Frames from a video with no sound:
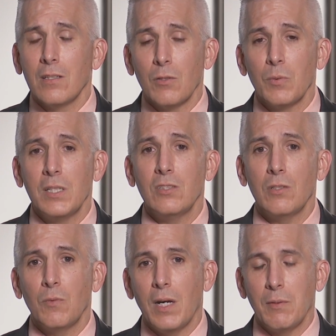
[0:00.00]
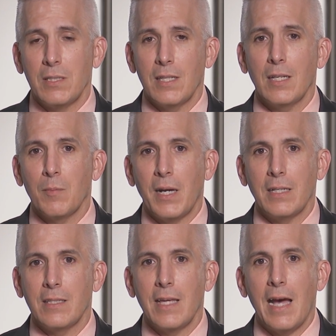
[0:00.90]
The reason why we think about
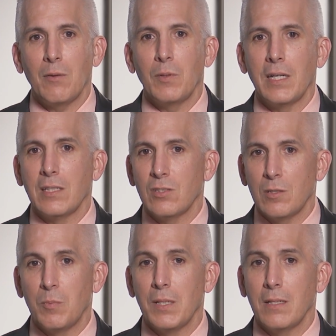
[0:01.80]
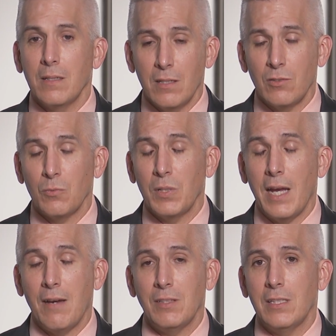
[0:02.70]
it that way is we
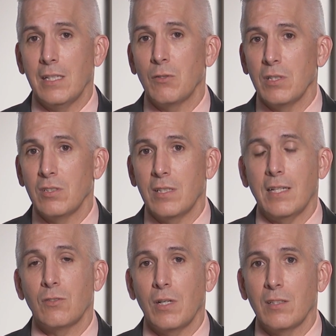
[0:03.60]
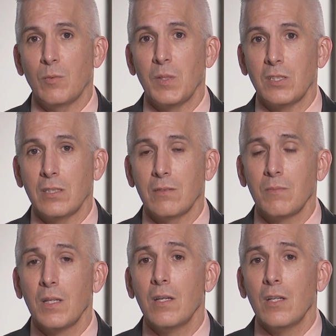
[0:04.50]
have to decrease that transmission.
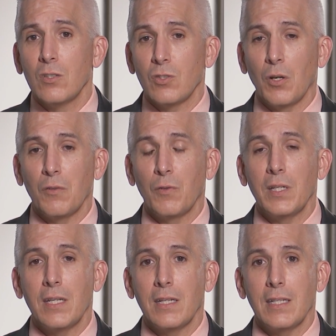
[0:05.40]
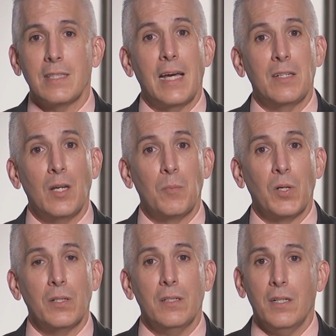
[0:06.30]
So if we can get that
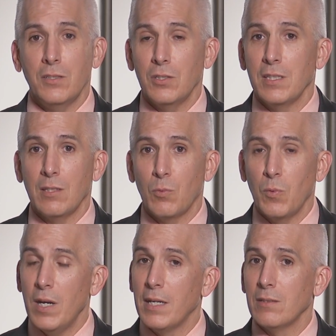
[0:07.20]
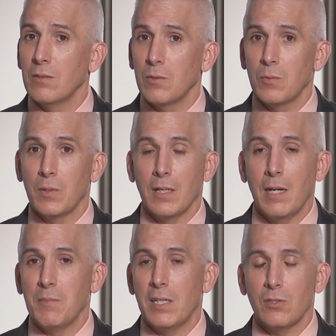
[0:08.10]
number underneath 1, where
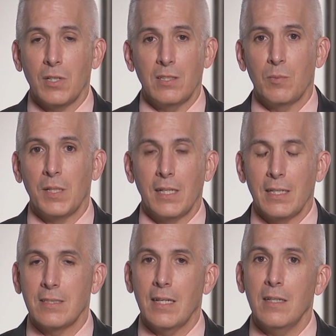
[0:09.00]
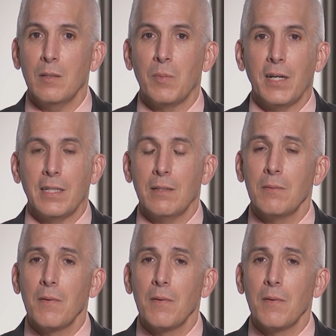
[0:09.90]
I'm not transmitting it to anybody,